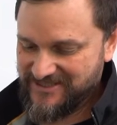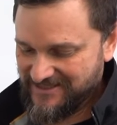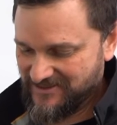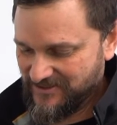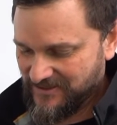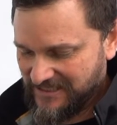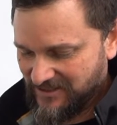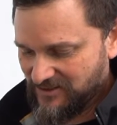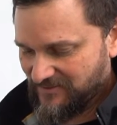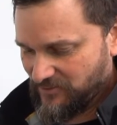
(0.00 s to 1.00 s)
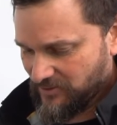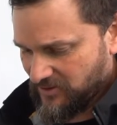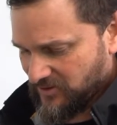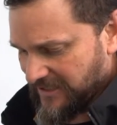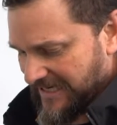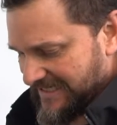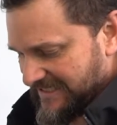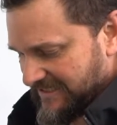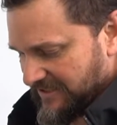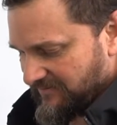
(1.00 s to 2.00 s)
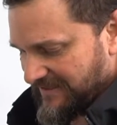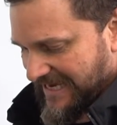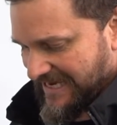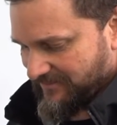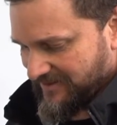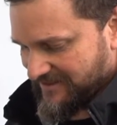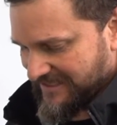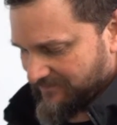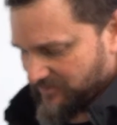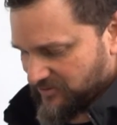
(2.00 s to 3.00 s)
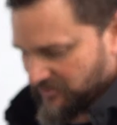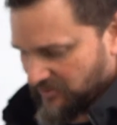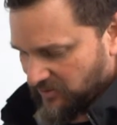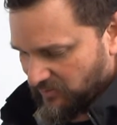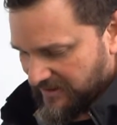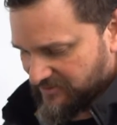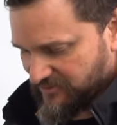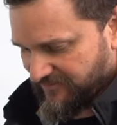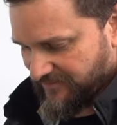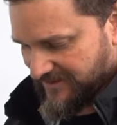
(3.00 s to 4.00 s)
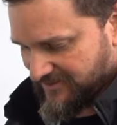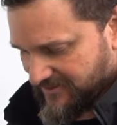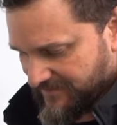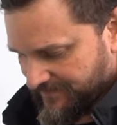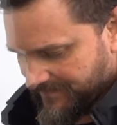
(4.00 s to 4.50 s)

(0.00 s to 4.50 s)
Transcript: sticker. It'll give you a good idea of the ambient temperature around your fermenter.